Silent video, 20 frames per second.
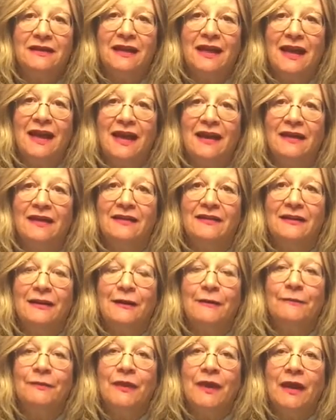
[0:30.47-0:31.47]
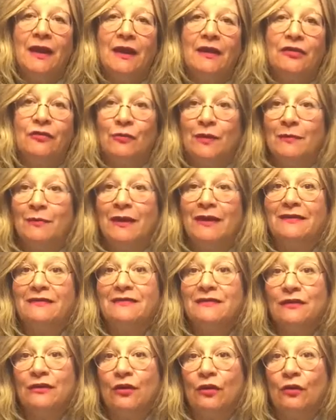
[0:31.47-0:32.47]
Canada 3
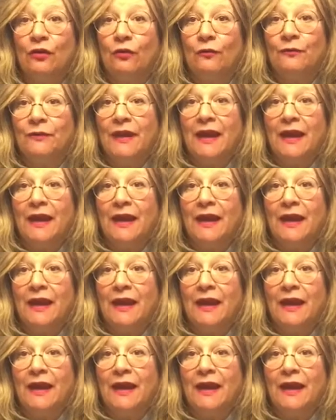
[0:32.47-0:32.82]
months ago,